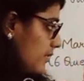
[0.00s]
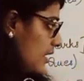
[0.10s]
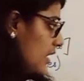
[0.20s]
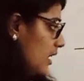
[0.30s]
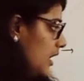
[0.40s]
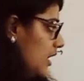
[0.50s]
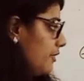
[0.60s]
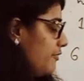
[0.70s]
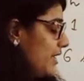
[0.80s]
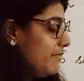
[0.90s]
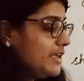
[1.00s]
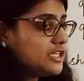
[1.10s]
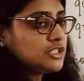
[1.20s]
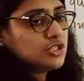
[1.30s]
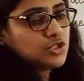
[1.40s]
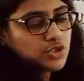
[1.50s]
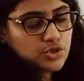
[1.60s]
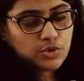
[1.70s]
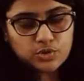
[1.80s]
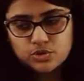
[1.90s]
when we
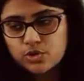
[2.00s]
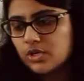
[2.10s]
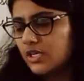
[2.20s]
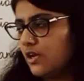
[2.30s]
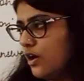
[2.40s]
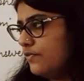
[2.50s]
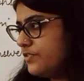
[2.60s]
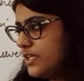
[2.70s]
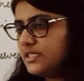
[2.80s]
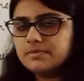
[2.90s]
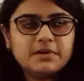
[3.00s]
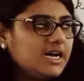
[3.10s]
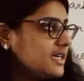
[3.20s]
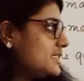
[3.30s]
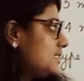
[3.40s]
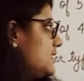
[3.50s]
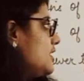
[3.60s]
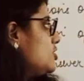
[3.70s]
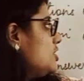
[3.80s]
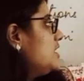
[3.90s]
do total of these marks,
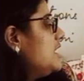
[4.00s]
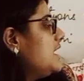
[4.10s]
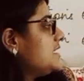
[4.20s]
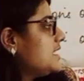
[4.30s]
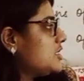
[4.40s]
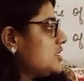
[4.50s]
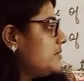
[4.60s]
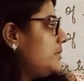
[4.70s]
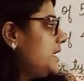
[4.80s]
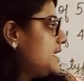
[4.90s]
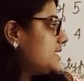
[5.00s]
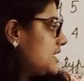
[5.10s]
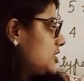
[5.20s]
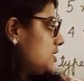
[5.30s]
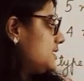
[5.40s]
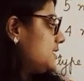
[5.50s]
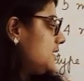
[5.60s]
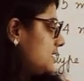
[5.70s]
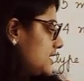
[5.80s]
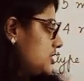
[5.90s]
section A, section B, section
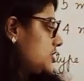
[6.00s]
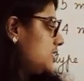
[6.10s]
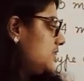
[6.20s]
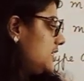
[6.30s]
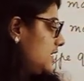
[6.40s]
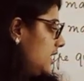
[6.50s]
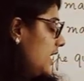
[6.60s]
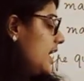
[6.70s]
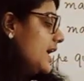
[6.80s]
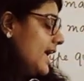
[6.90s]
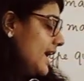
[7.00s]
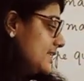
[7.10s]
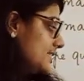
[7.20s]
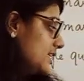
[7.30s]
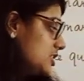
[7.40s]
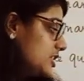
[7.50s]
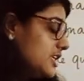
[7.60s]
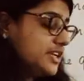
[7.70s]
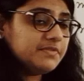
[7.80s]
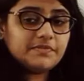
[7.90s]
C, section D and
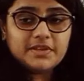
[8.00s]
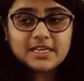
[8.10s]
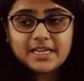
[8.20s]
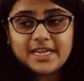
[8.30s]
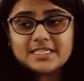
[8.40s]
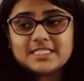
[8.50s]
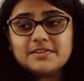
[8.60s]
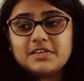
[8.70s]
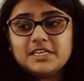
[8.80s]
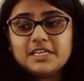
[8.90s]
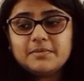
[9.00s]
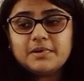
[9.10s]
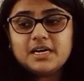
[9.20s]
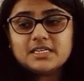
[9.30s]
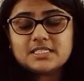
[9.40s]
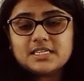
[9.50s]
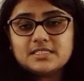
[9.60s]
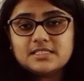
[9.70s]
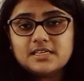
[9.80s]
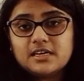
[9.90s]
section E, we will get 70 marks
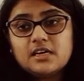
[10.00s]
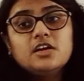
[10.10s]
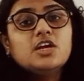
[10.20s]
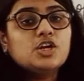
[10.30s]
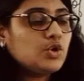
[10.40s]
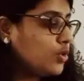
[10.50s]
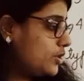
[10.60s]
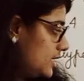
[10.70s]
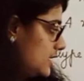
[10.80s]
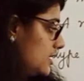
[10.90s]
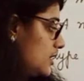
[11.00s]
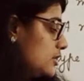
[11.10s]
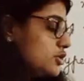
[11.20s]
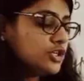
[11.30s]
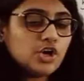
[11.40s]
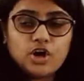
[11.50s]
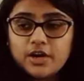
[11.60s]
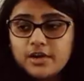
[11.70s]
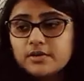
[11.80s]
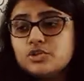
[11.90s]
as the total. So your
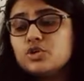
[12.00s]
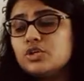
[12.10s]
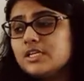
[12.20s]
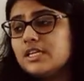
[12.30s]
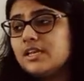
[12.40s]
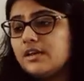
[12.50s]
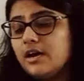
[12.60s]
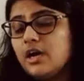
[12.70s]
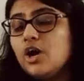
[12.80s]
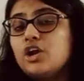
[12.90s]
total or